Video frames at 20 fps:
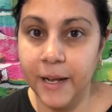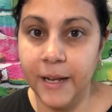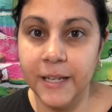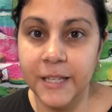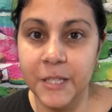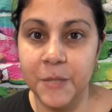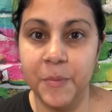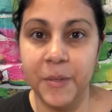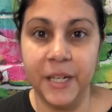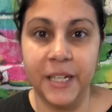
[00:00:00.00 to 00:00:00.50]

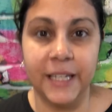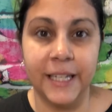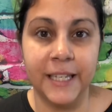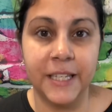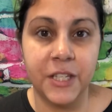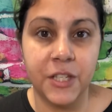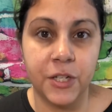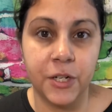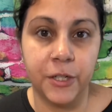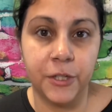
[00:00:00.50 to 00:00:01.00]
It's been a
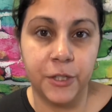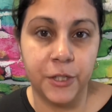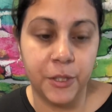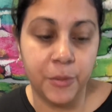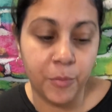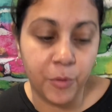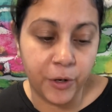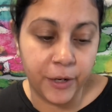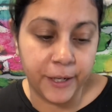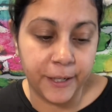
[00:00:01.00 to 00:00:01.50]
late start to the
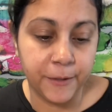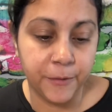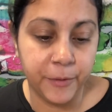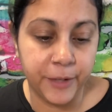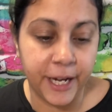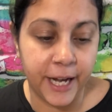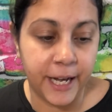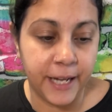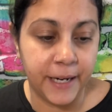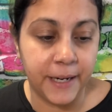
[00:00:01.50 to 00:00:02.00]
morning. We
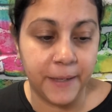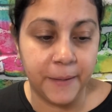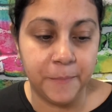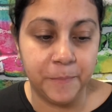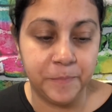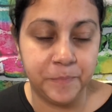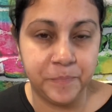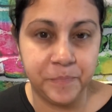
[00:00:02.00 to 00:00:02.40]
had a